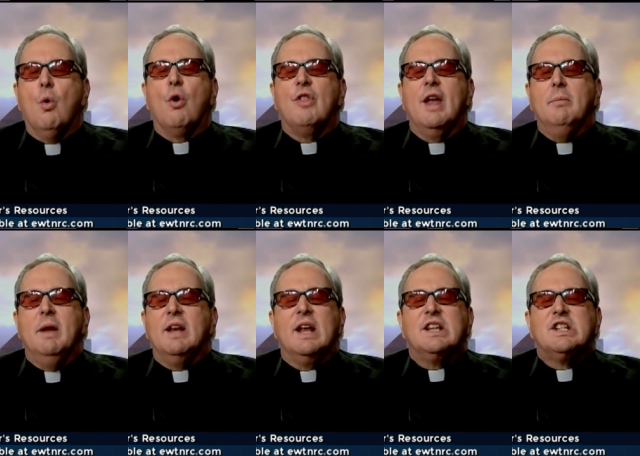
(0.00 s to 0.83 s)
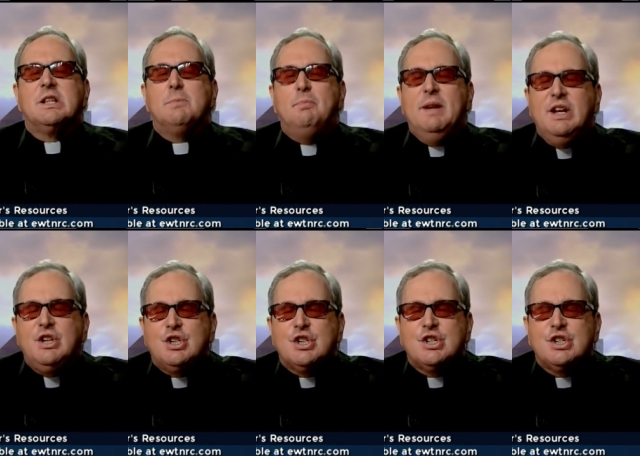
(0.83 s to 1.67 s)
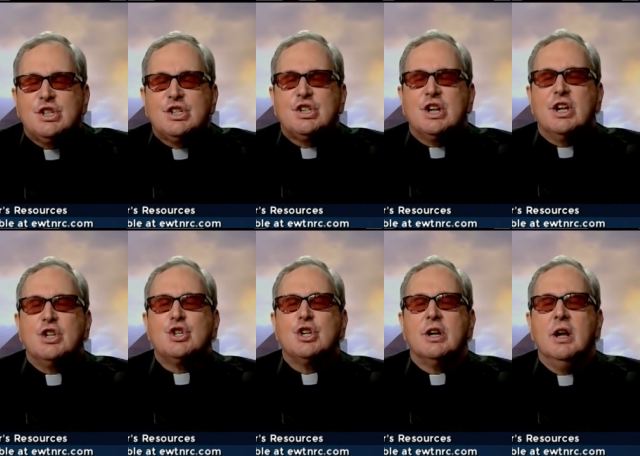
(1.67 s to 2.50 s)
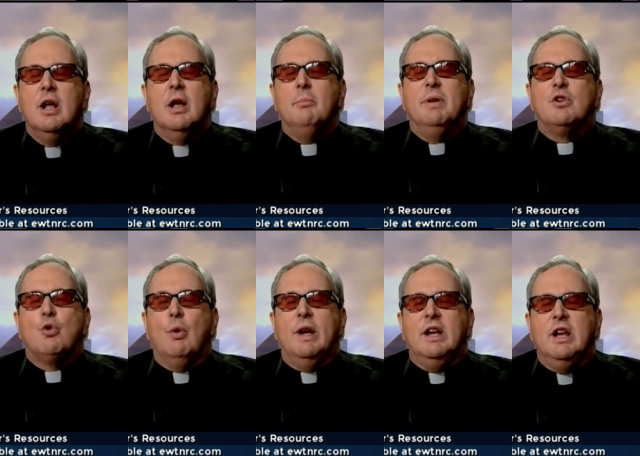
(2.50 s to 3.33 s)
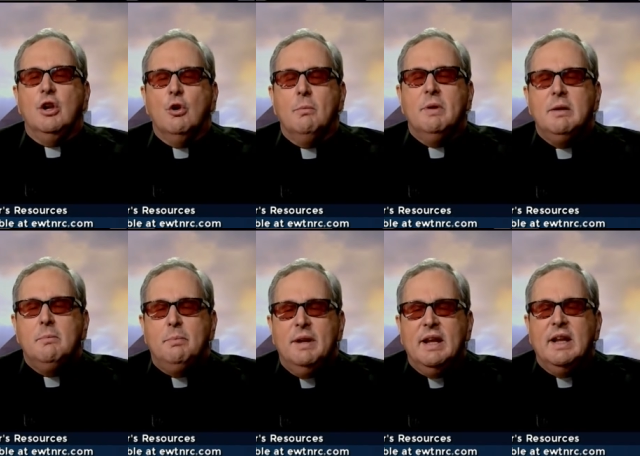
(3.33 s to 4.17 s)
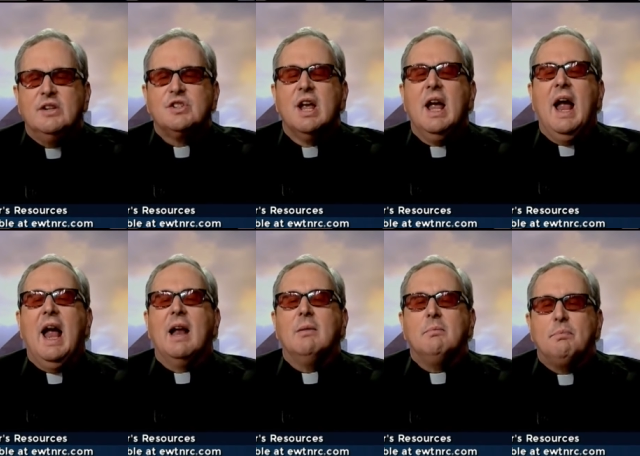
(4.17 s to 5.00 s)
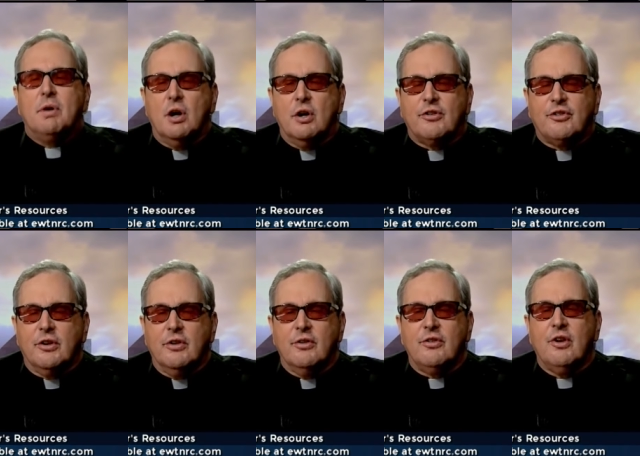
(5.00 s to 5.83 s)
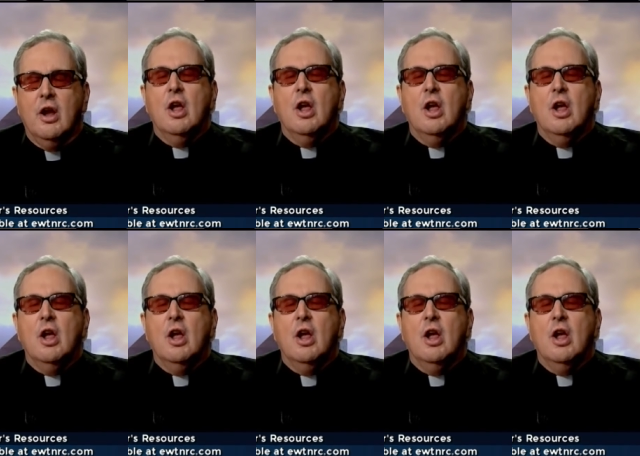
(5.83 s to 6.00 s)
where they made a specious distinction between human beings and persons.